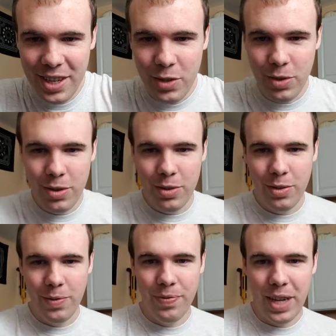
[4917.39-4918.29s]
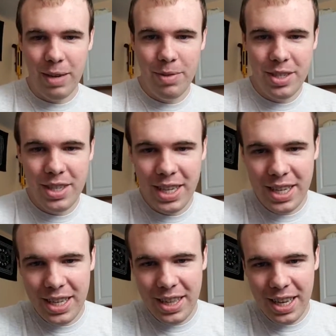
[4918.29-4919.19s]
True. I'm just
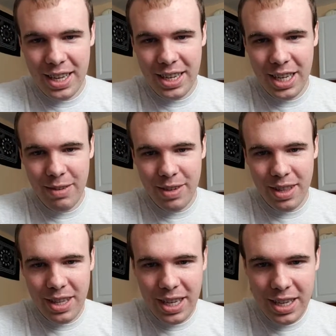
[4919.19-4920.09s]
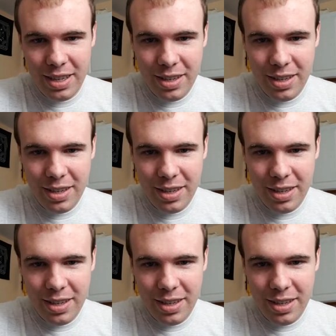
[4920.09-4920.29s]
thinking that even the